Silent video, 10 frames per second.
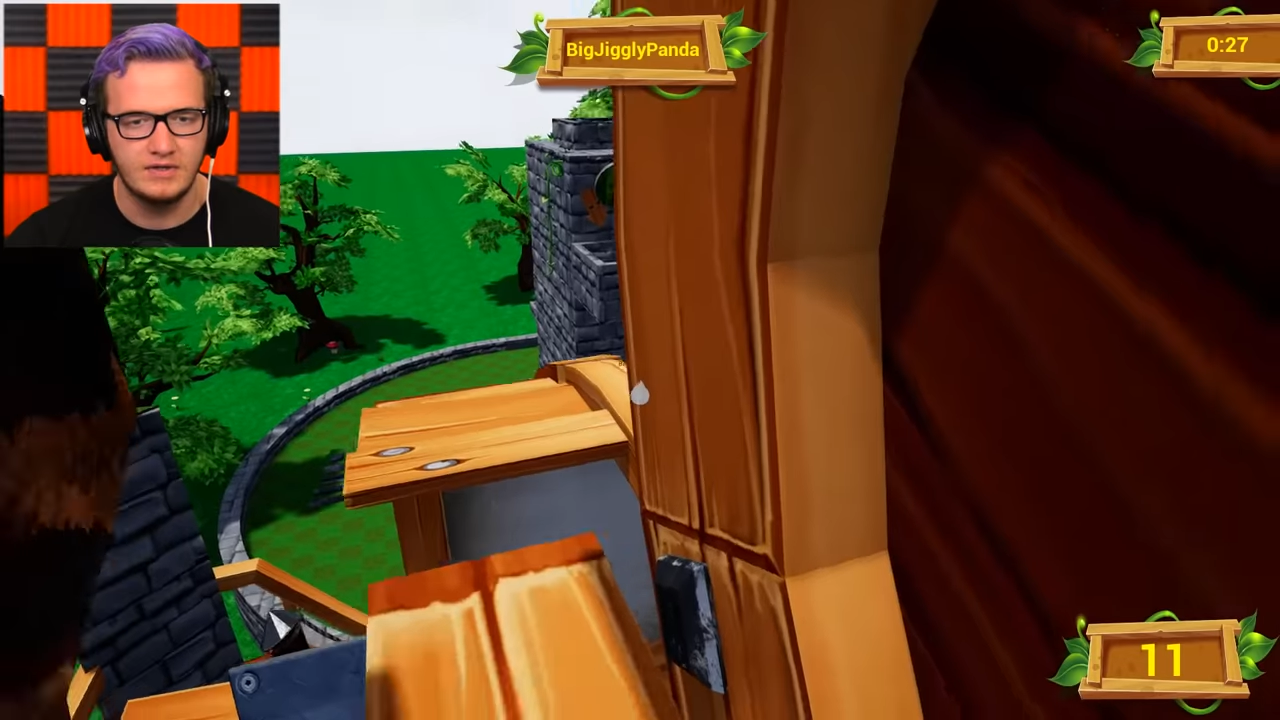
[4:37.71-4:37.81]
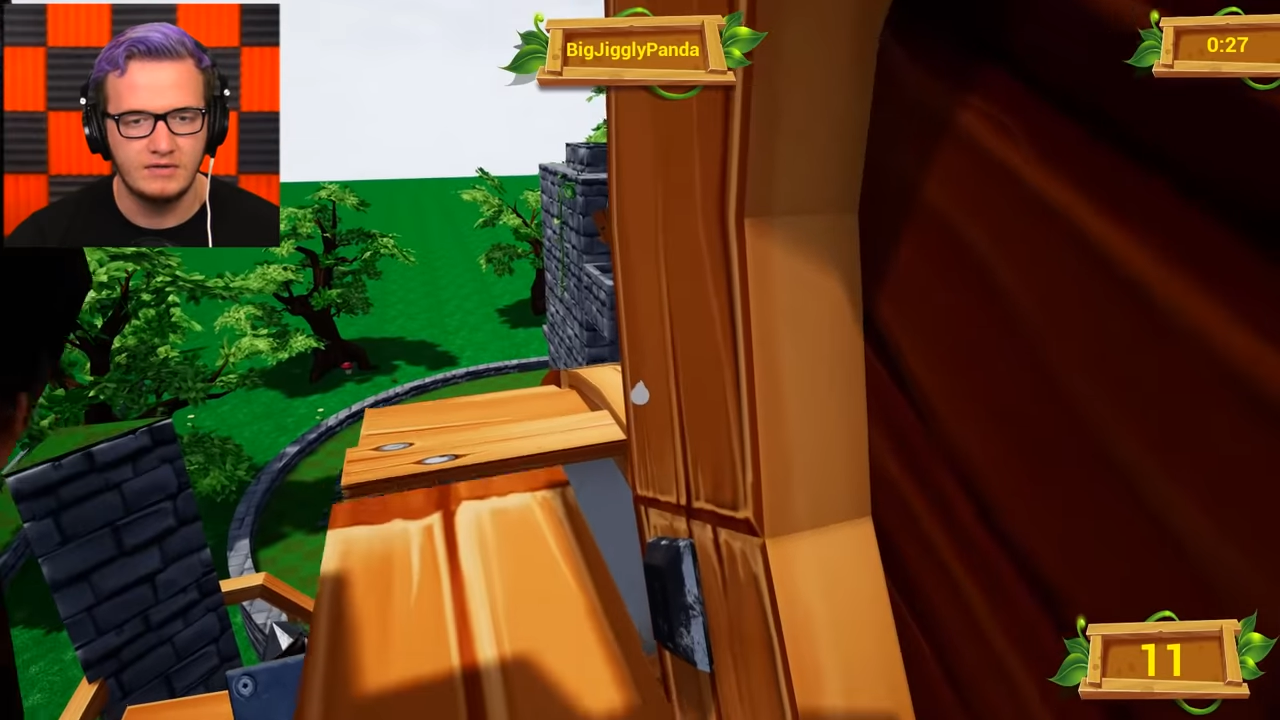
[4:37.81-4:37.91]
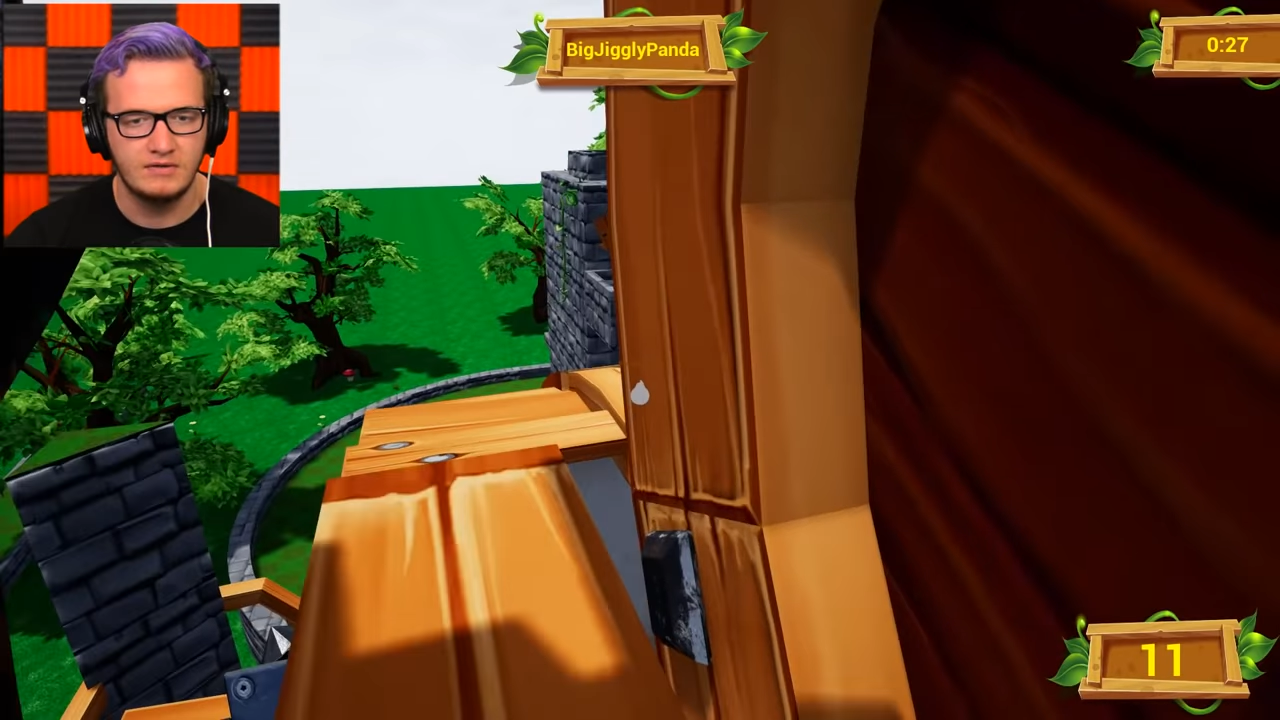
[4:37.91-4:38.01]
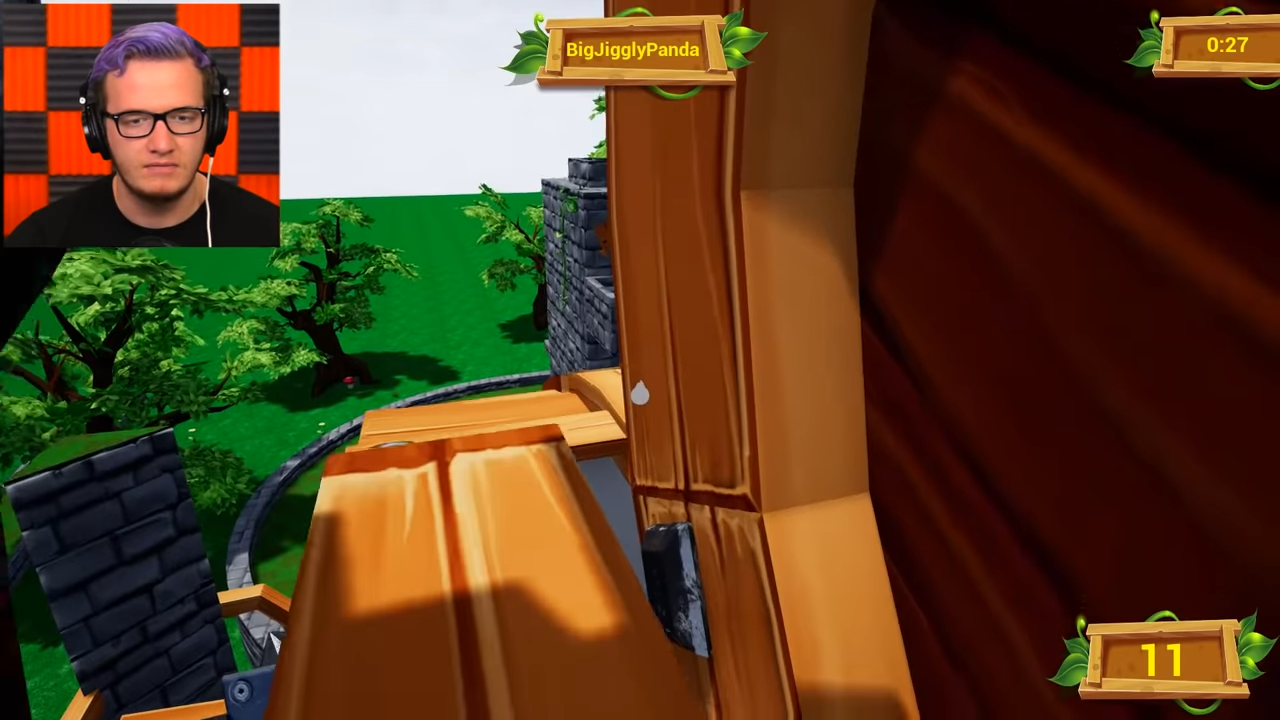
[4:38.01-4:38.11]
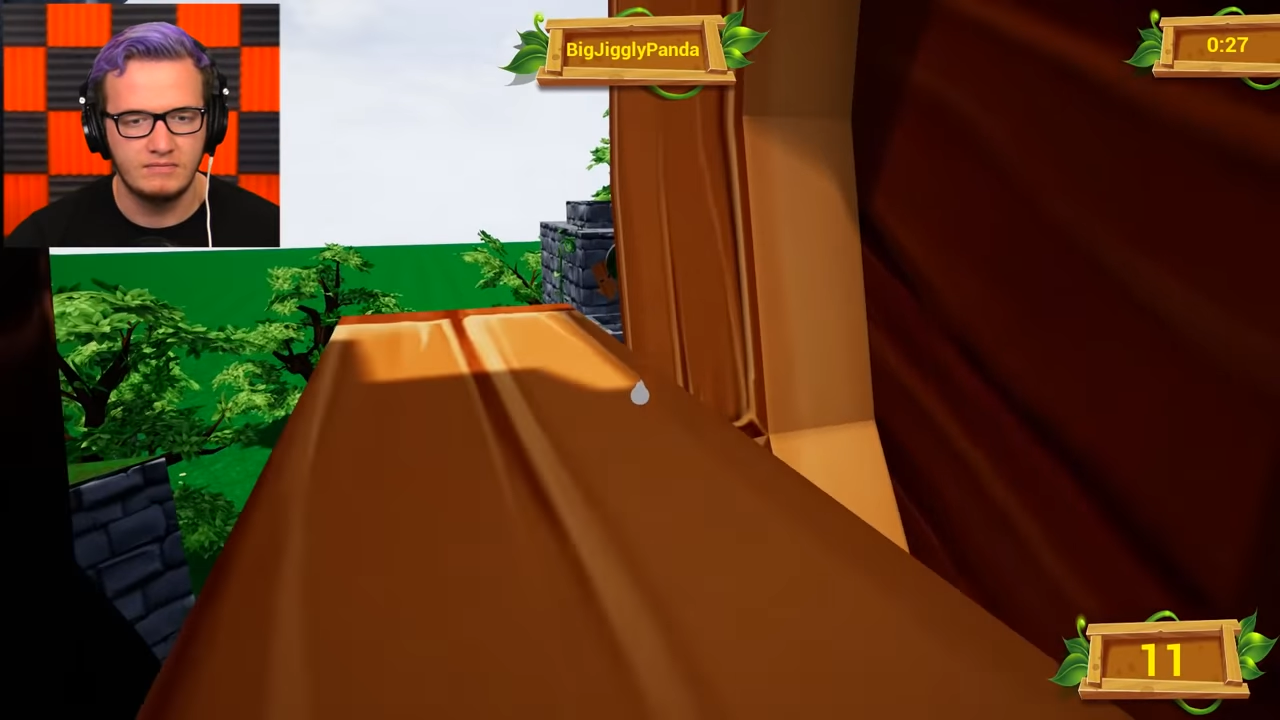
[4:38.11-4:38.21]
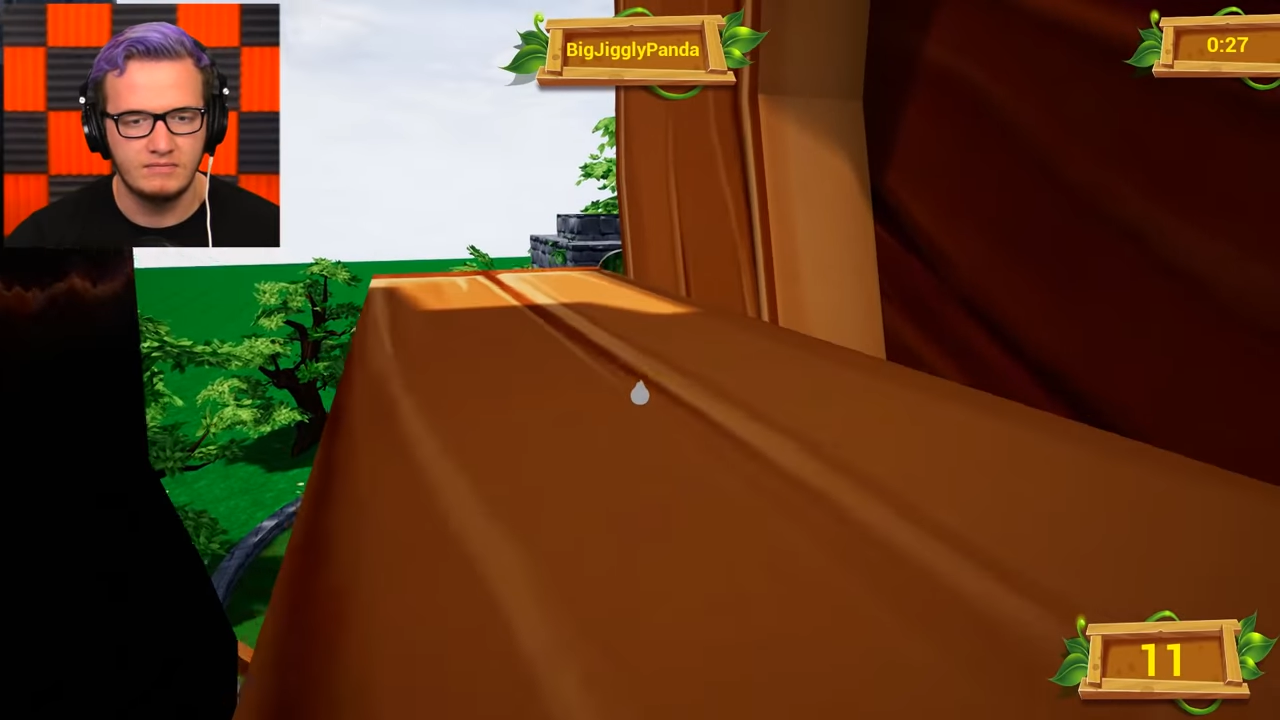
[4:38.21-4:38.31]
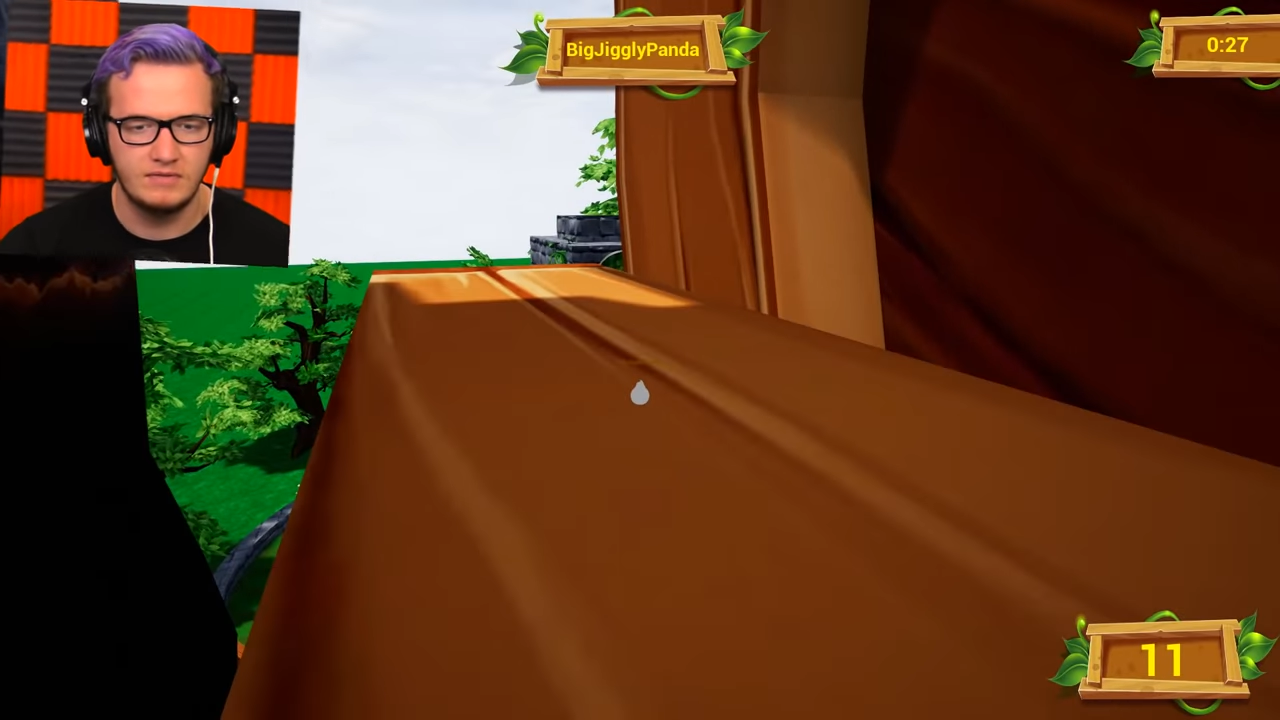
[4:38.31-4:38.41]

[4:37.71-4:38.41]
the target.